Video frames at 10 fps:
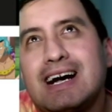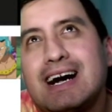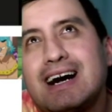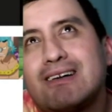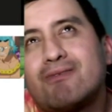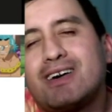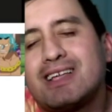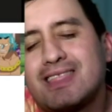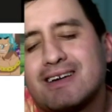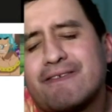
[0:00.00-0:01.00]

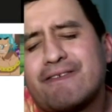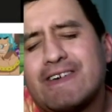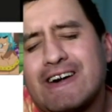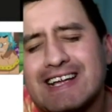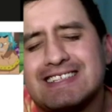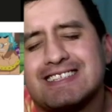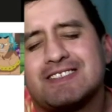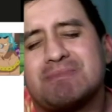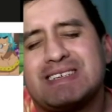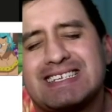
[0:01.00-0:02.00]
What the fuck is this
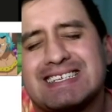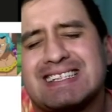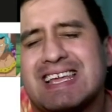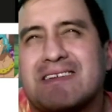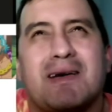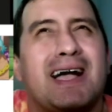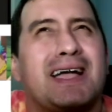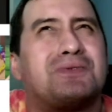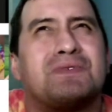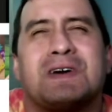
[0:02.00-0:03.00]
bitch's name? I
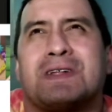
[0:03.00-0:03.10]
do not